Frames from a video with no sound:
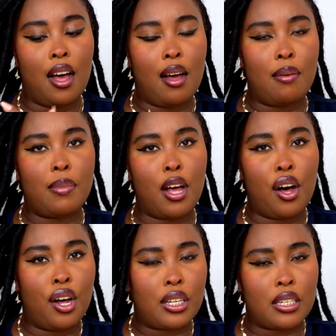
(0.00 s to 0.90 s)

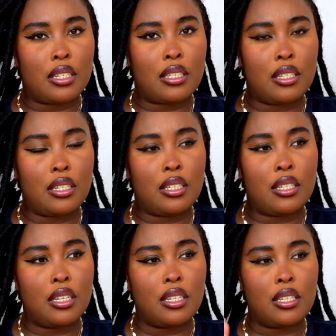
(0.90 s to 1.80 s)

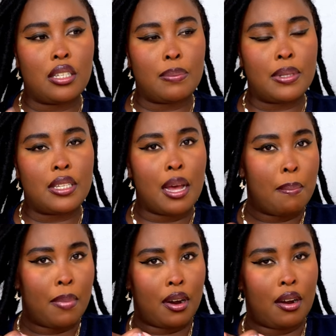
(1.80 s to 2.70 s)
August,
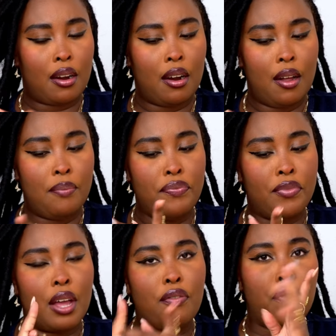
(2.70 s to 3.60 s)
September,
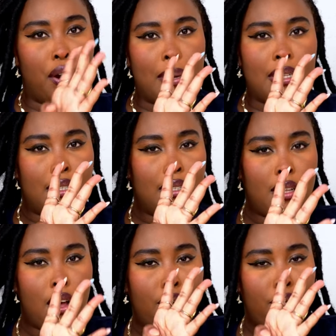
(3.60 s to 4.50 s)
4
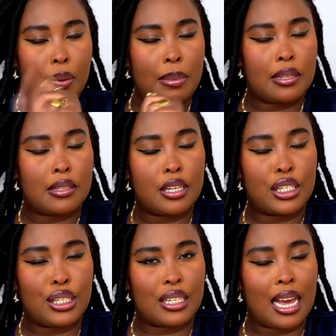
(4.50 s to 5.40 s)
months. 4 months
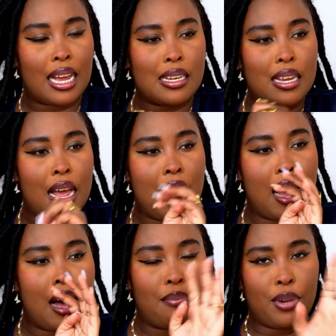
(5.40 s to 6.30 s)
to get
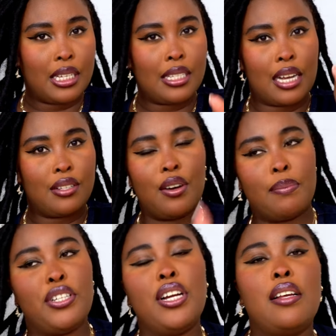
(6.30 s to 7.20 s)
monetized on
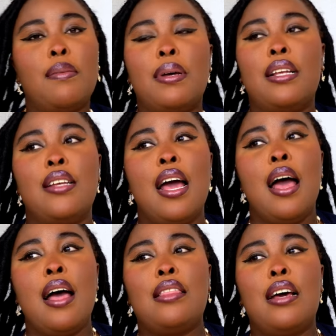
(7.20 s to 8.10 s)
my channel. But
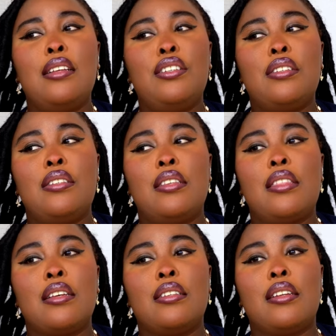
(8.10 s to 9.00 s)
that is just the
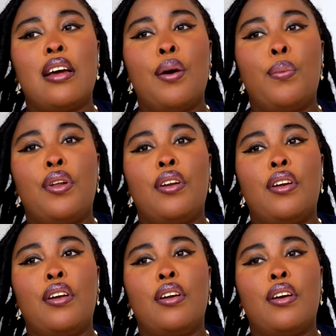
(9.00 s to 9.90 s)
things that I
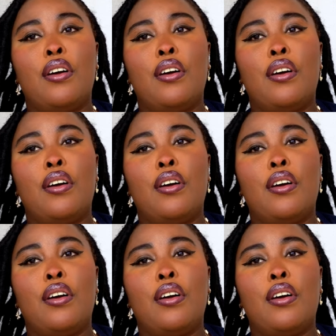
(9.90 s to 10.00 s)
wanna